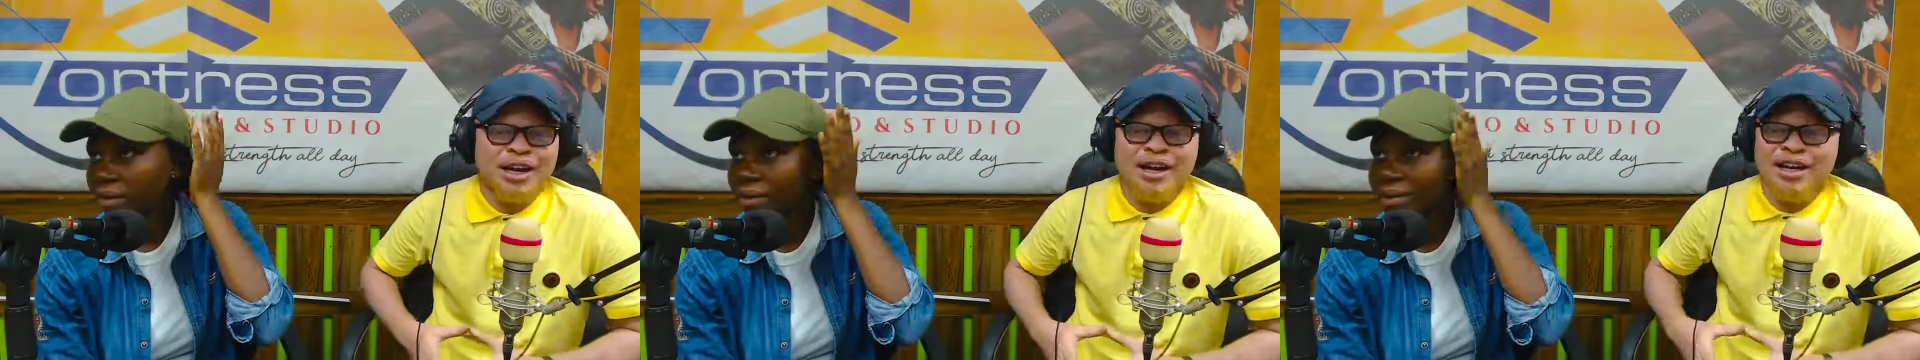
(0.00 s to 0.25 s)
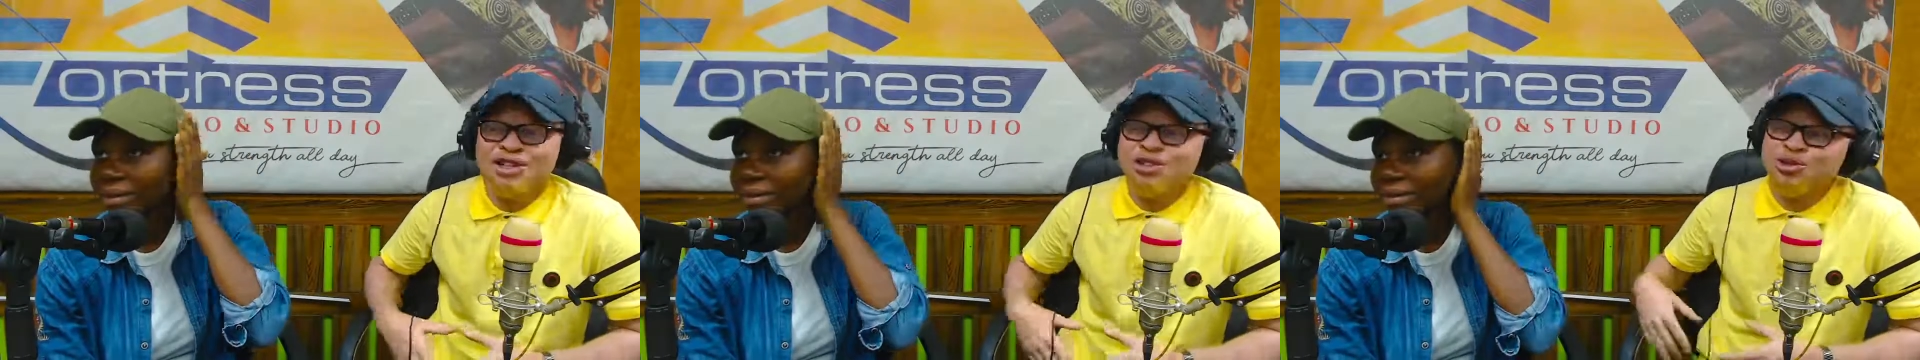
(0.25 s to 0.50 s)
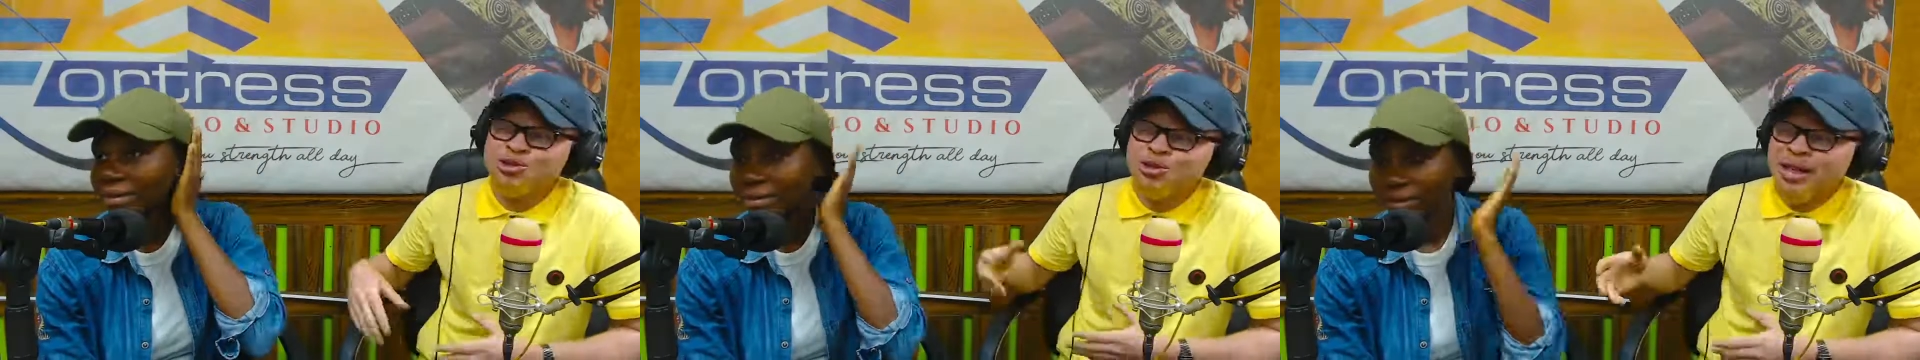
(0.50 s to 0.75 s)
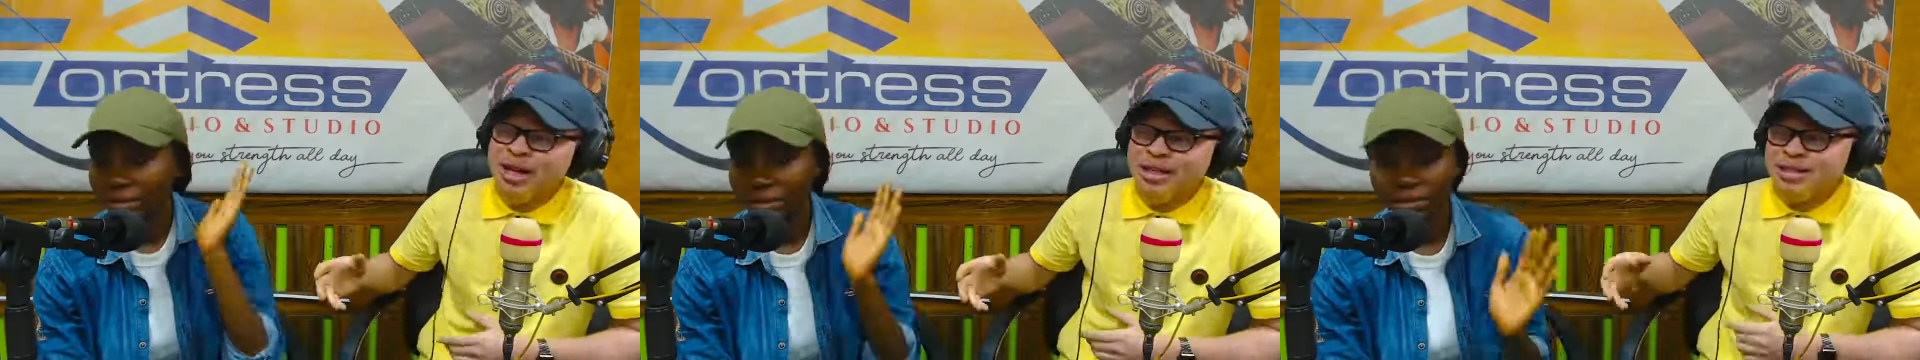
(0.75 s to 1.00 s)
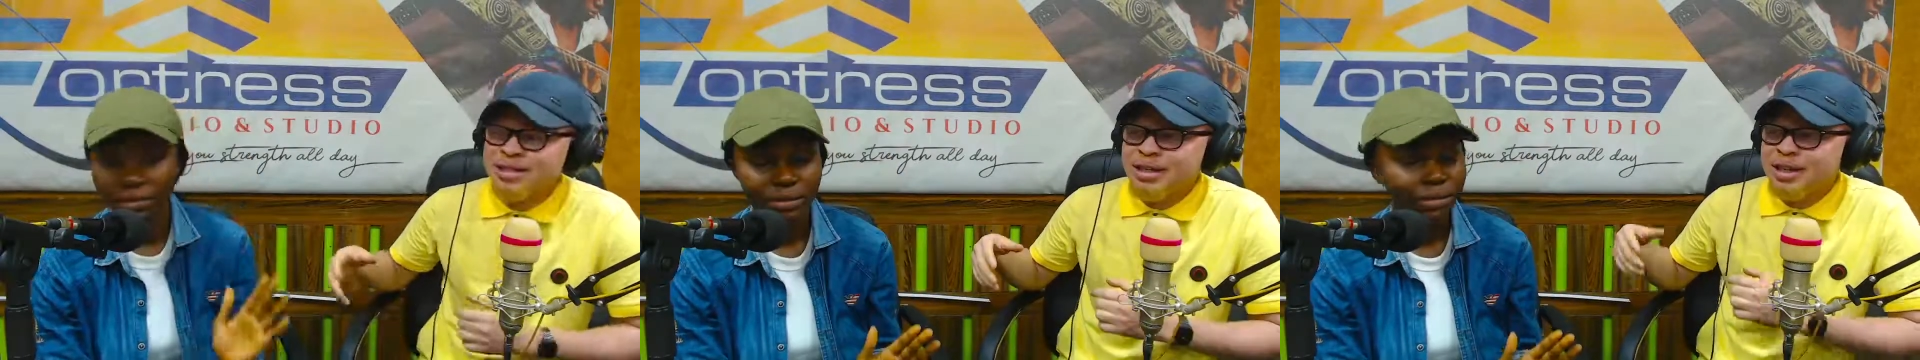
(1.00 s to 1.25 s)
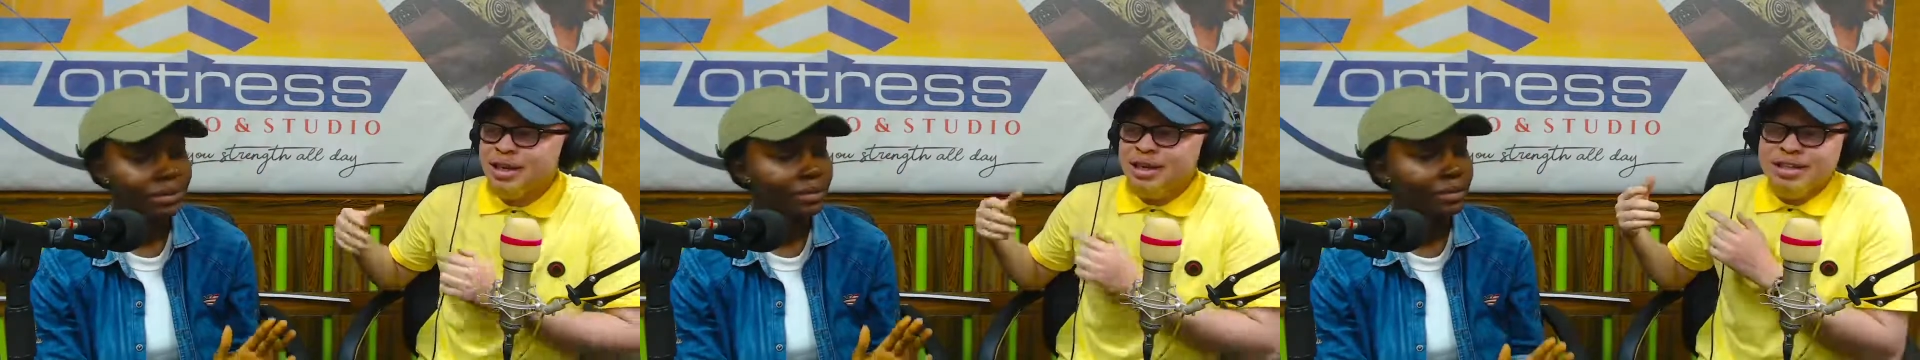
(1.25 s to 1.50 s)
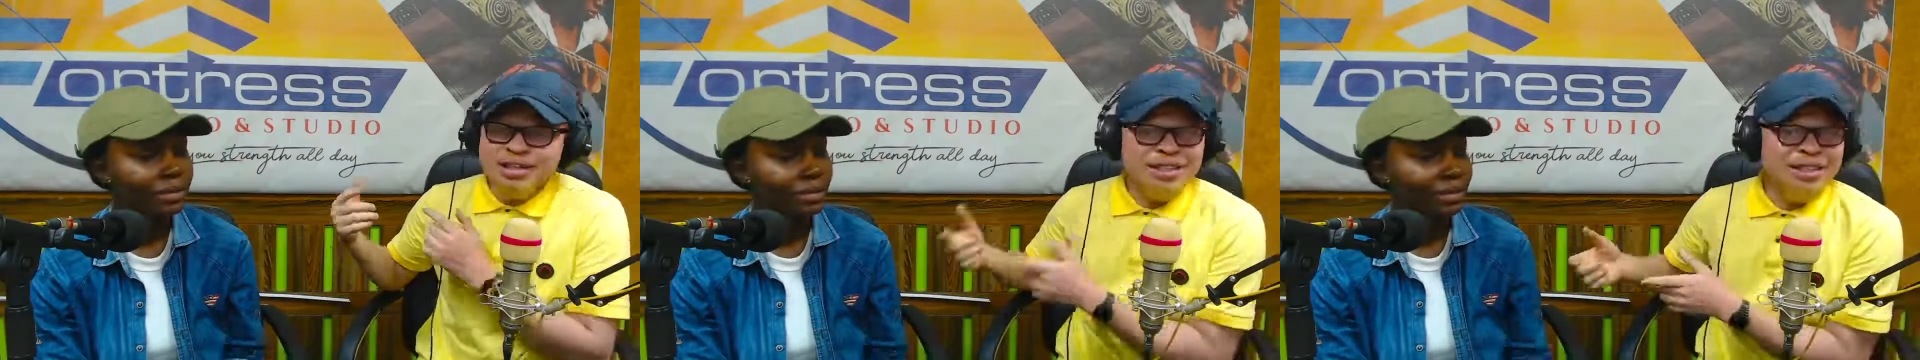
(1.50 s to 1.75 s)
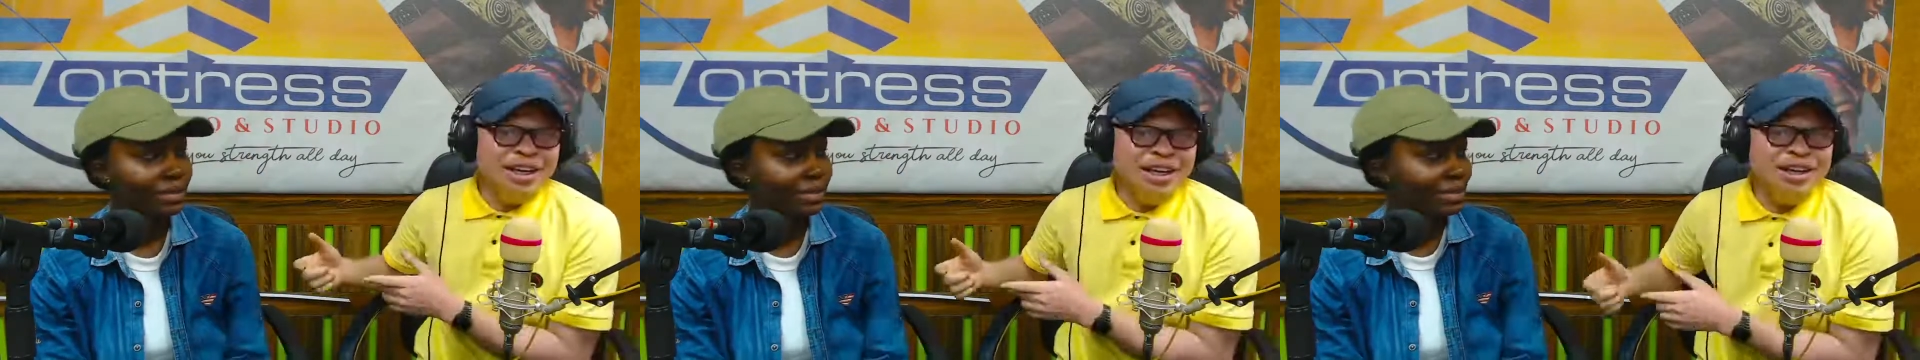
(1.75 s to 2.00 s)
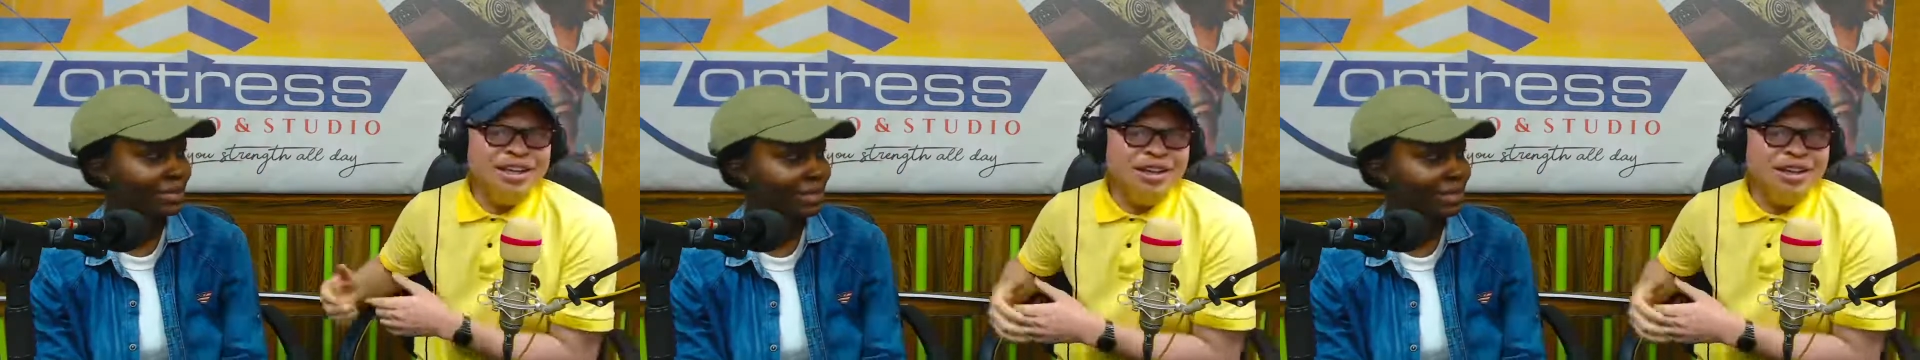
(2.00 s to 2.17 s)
Speaker 1: and you know that seeing a lady here